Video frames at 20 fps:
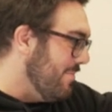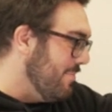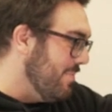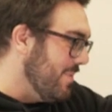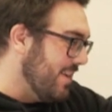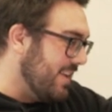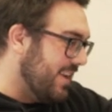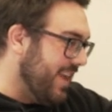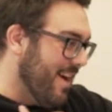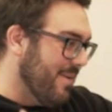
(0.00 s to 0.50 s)

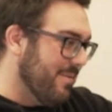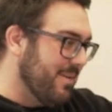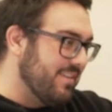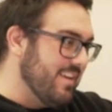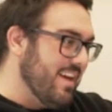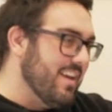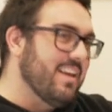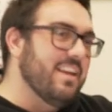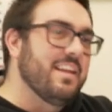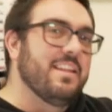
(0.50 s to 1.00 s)
But now we're
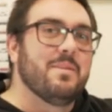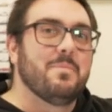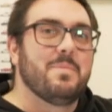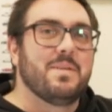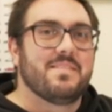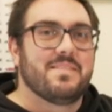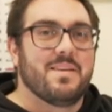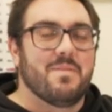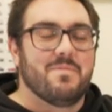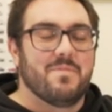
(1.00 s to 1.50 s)
taking a little
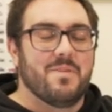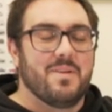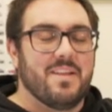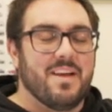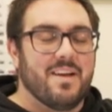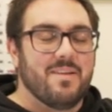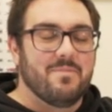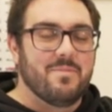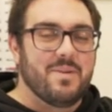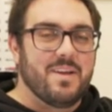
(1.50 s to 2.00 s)
bit step
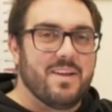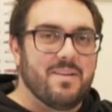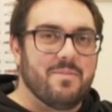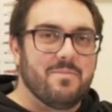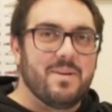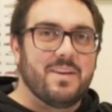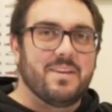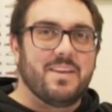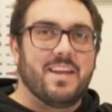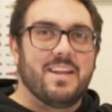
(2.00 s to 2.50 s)
further.
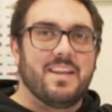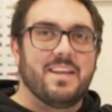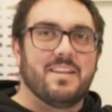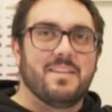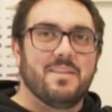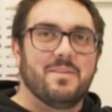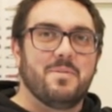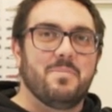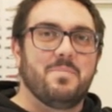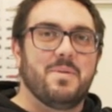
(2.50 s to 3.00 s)
We're getting a
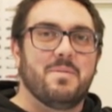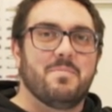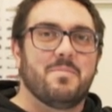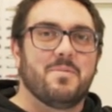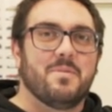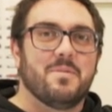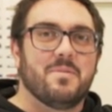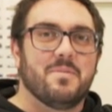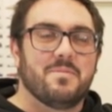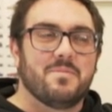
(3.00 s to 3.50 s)
little bit
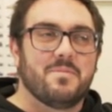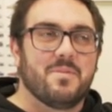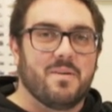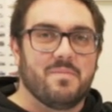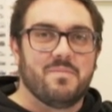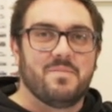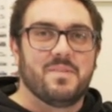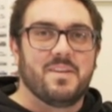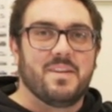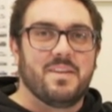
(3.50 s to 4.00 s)
more
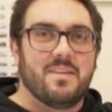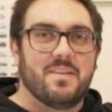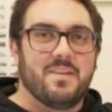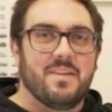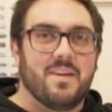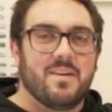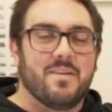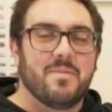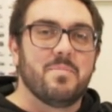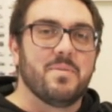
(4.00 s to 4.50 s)
confident
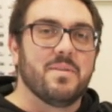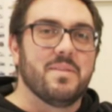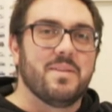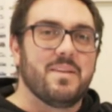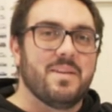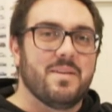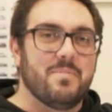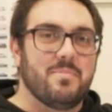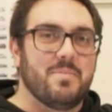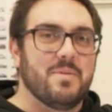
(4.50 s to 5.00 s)
in our
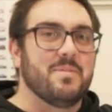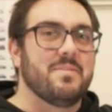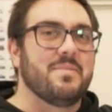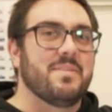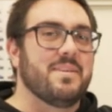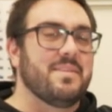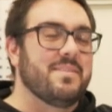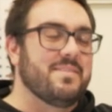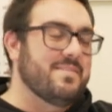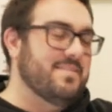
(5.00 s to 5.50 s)
ability to build
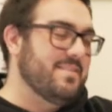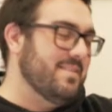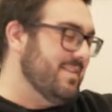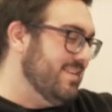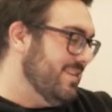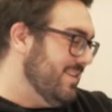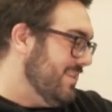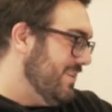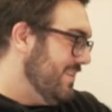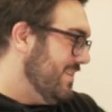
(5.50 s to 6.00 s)
things.
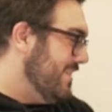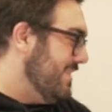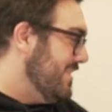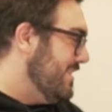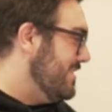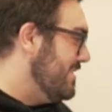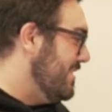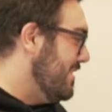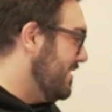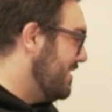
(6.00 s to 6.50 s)

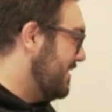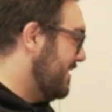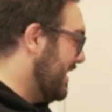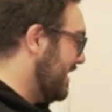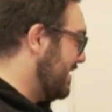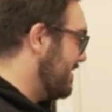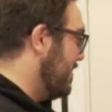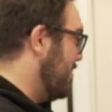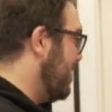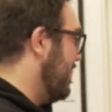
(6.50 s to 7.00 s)
So
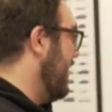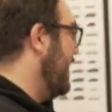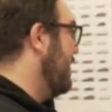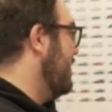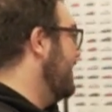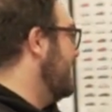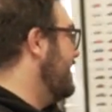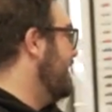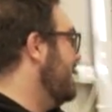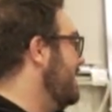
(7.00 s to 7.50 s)
that's the plan
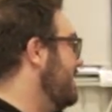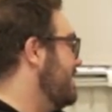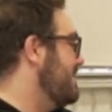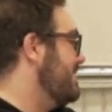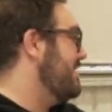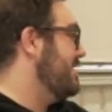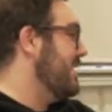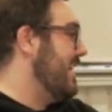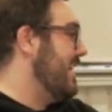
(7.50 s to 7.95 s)
with this.